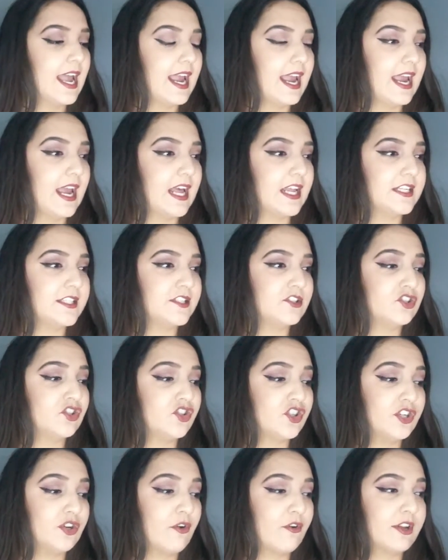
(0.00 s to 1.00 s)
and
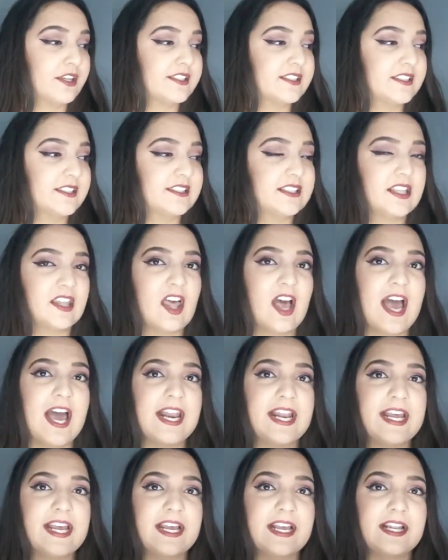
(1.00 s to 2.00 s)
she notices that
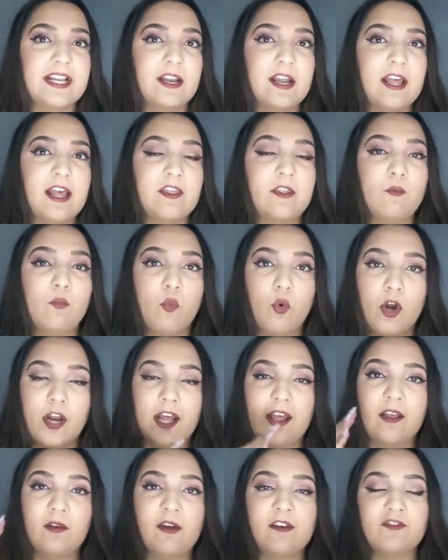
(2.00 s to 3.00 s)
it in the
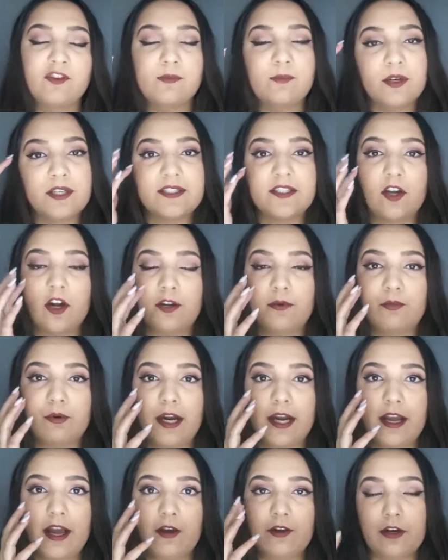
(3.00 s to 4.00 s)
morning, if she puts it on a
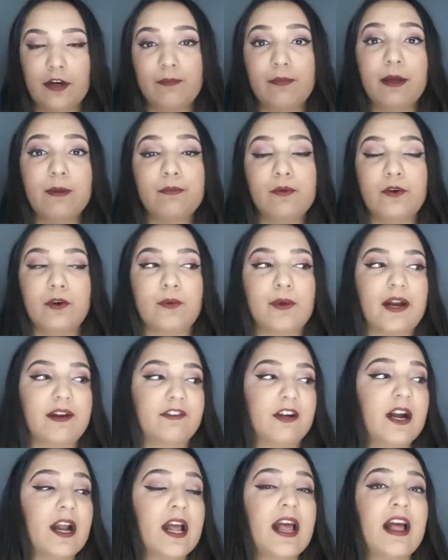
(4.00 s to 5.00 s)
breakout or a pimple or
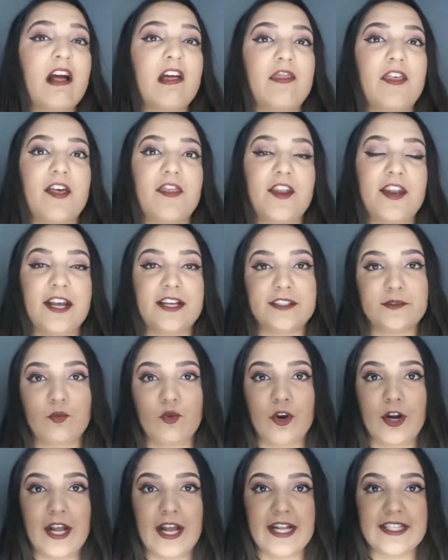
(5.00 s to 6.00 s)
whatever, that the next
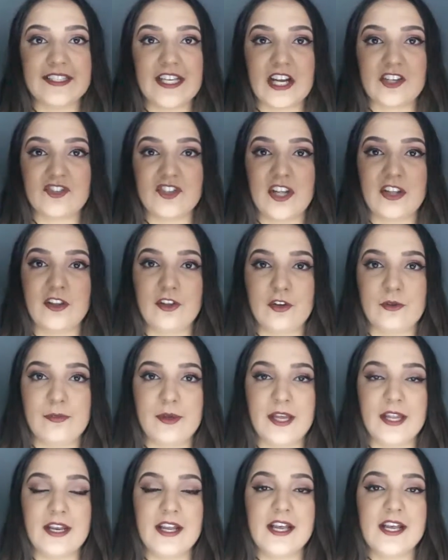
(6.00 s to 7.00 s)
morning it's actually a little
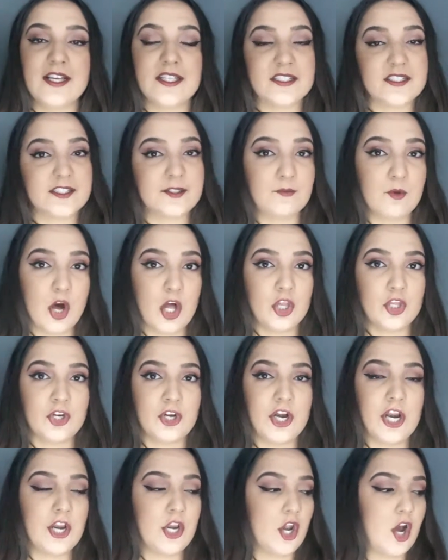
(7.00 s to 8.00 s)
bit smaller
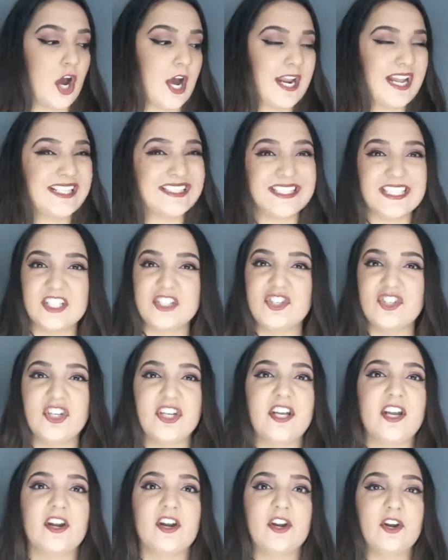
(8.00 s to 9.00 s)
and not as
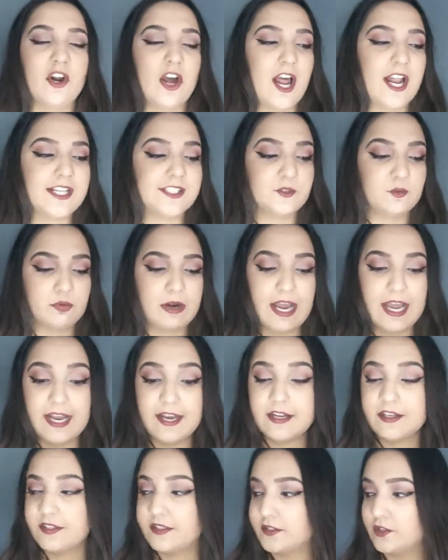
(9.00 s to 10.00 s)
itchy or not as red.
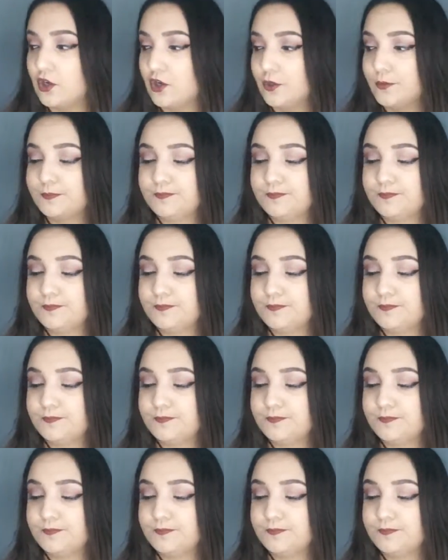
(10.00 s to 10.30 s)
So